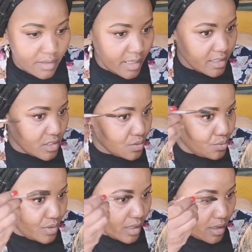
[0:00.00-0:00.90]

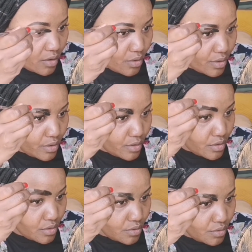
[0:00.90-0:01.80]
Next, we are going
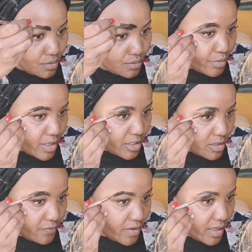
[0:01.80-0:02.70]
to
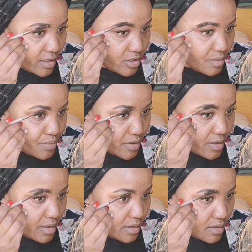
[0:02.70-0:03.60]
brush off the extra
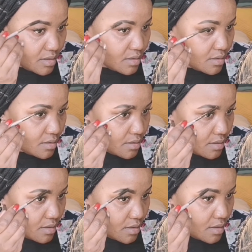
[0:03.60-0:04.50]
product
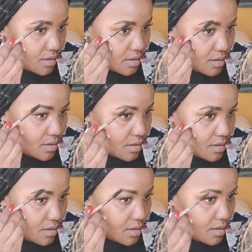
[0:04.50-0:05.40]

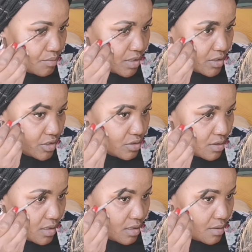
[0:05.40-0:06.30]
and make
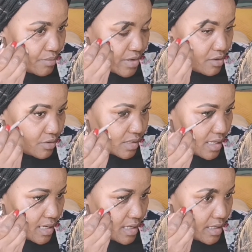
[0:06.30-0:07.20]
sure our
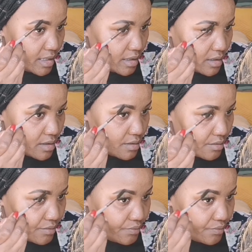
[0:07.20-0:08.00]
brows are laid.